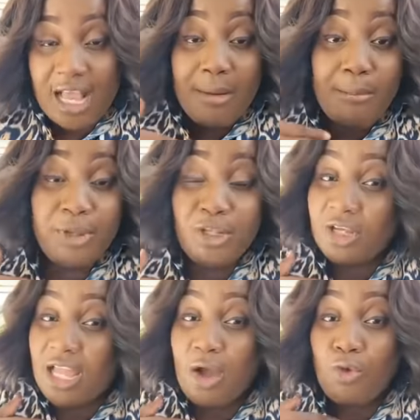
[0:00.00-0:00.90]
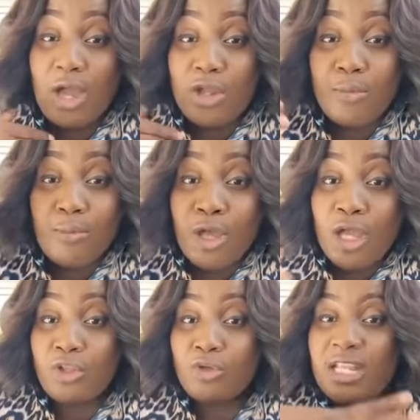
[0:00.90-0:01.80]
And me not, I, I not
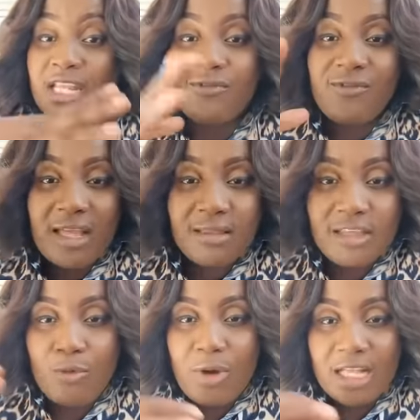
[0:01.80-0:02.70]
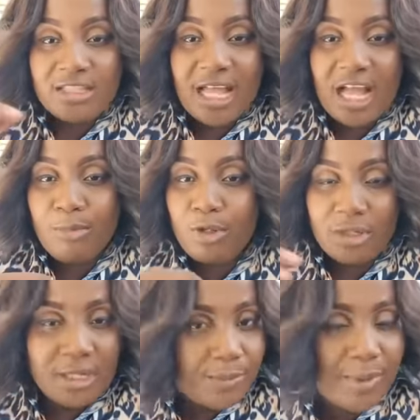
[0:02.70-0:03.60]
none of the vice them water. Me
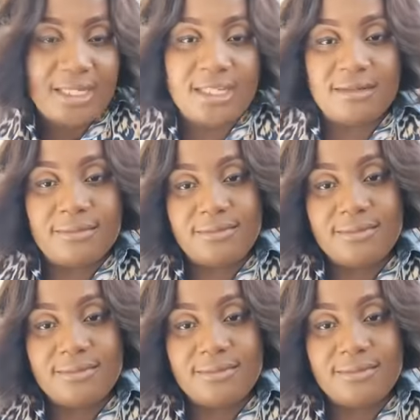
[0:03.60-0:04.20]
not depend it.